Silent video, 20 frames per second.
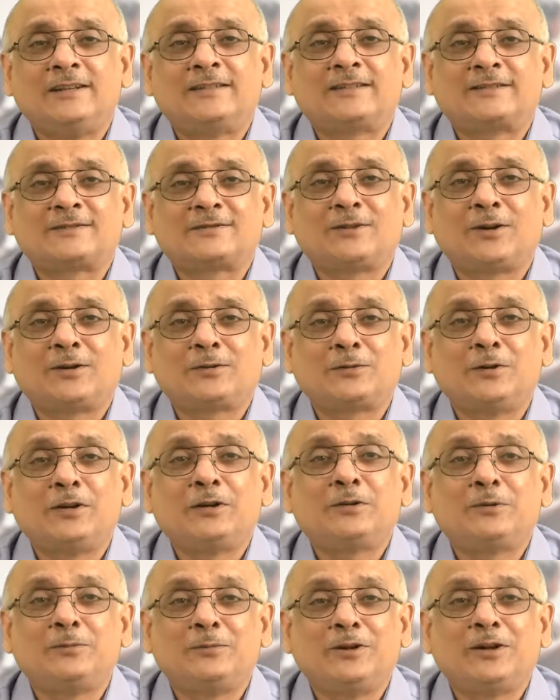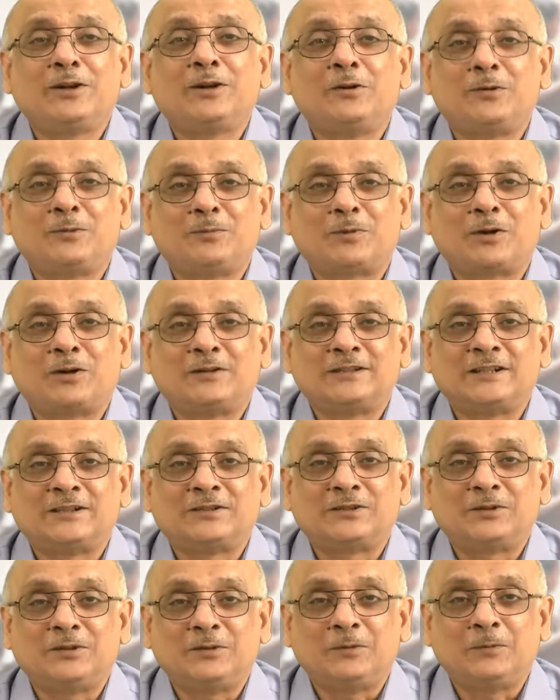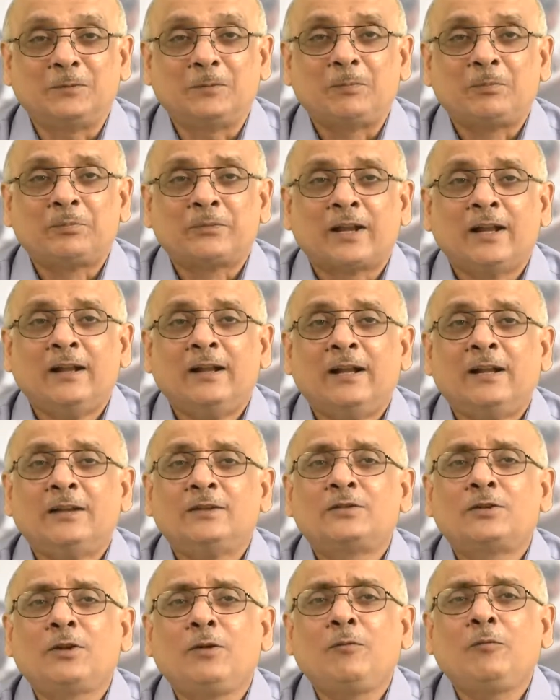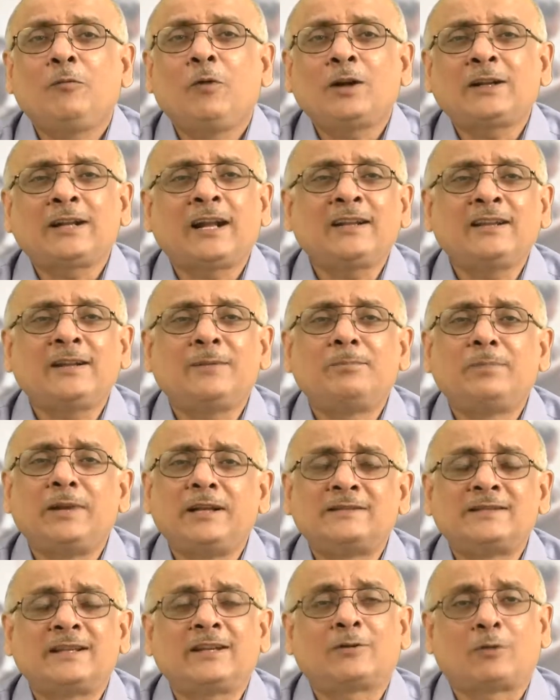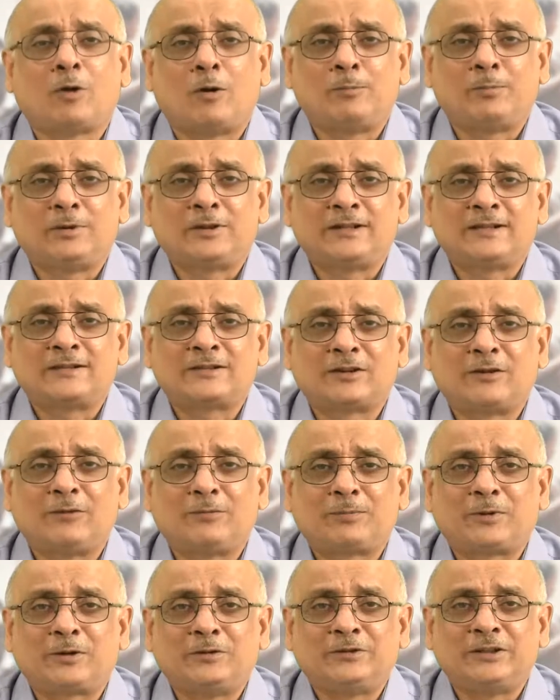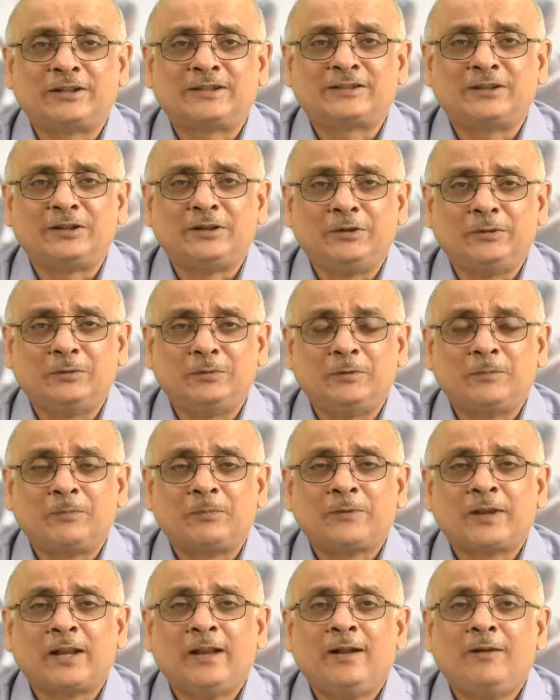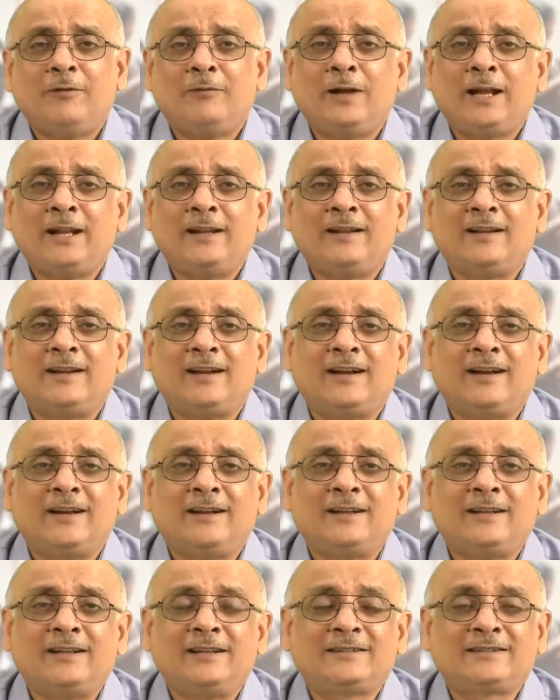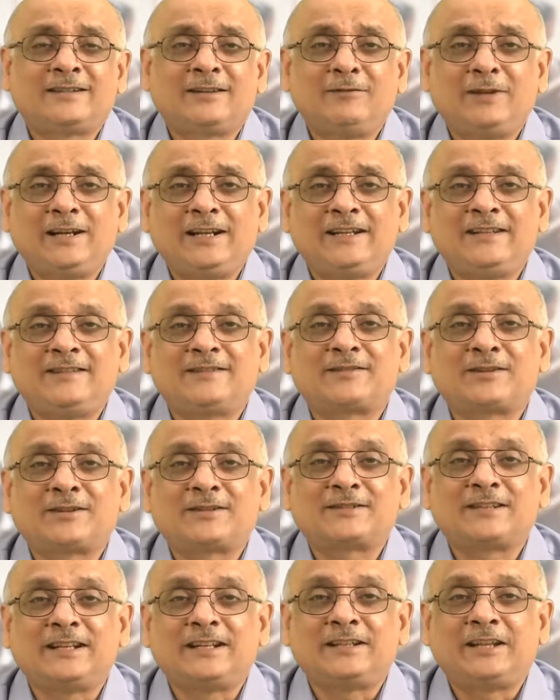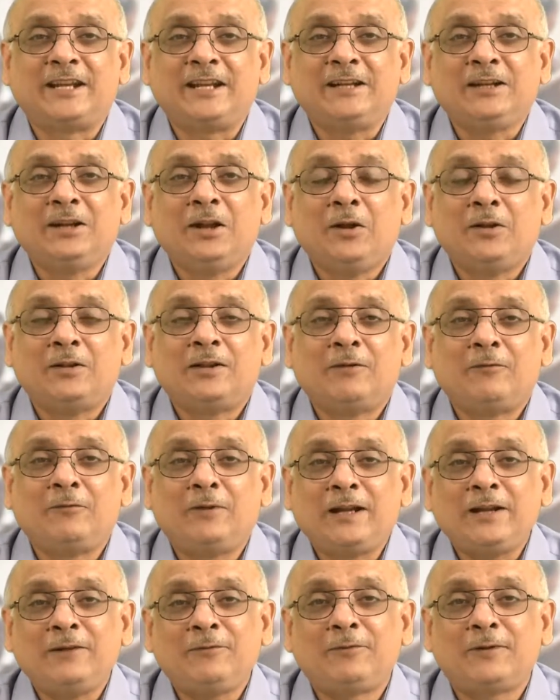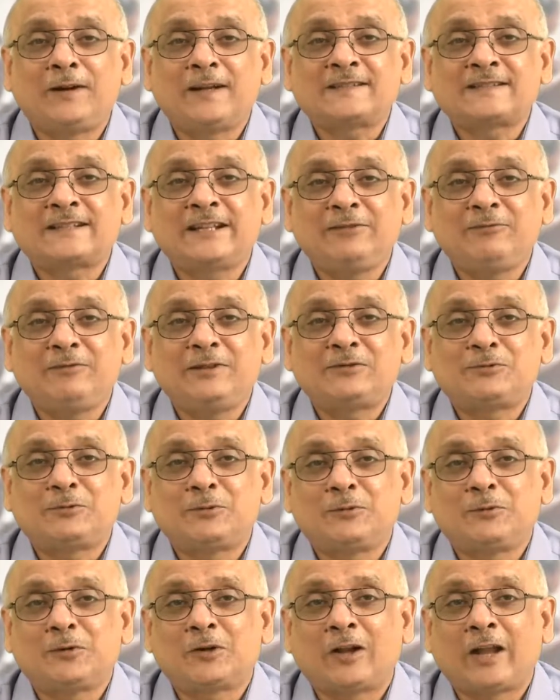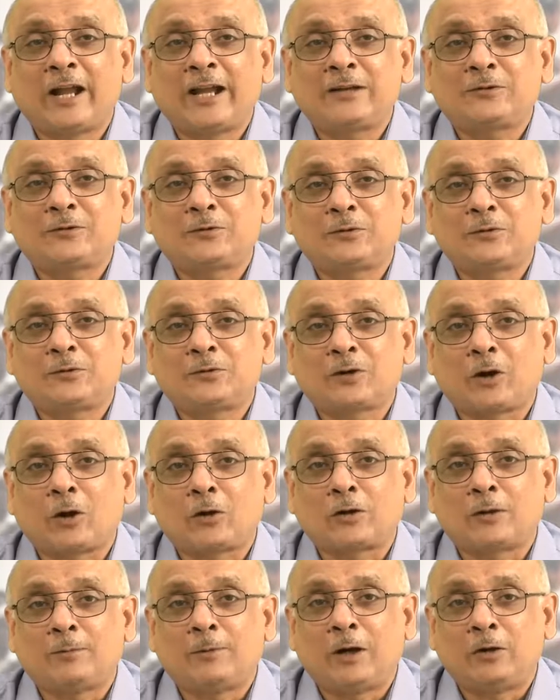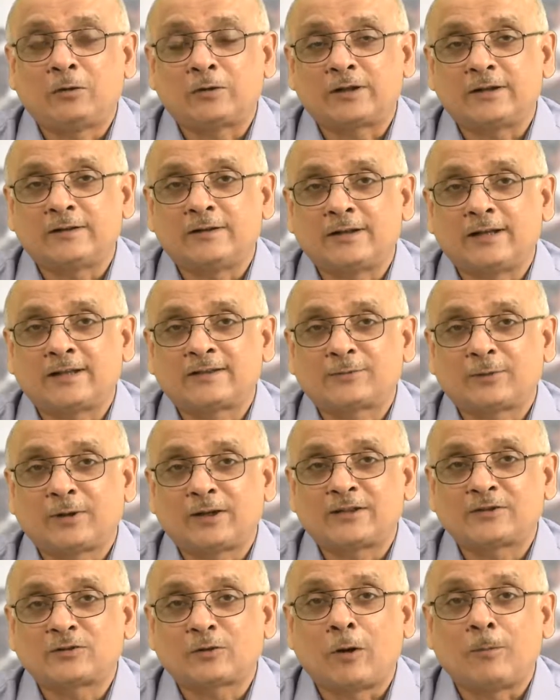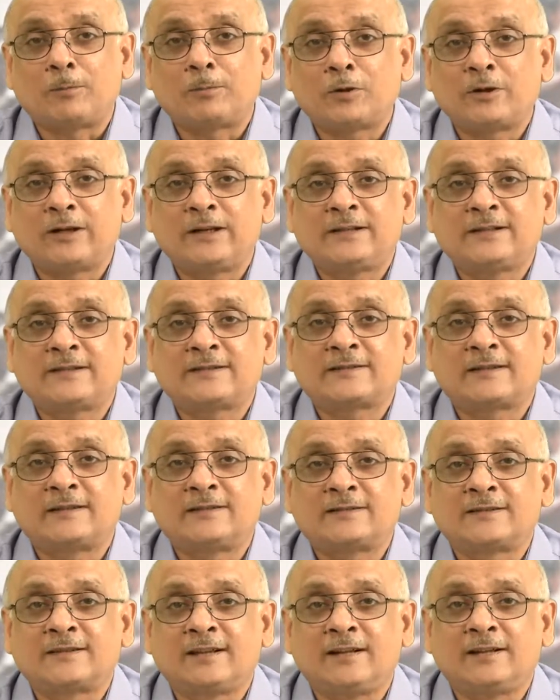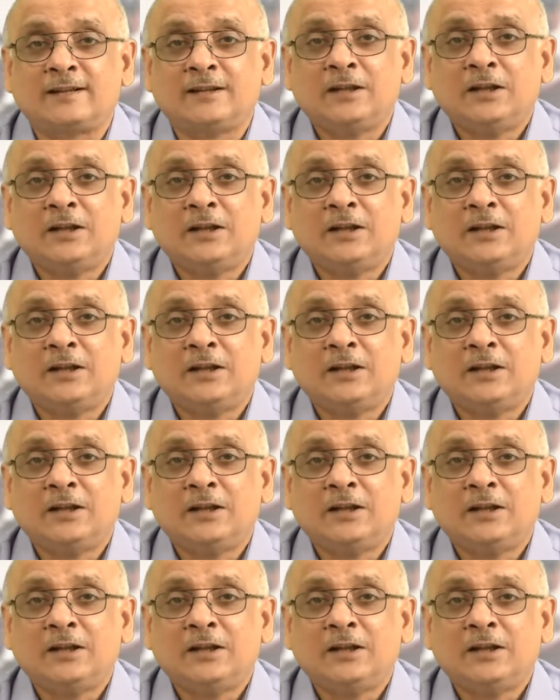is not going to be a good project schedule. So what are the basic components of project schedule? Well, it's a very interesting thing. The very first thing which we would like to talk about as far as component is concerned,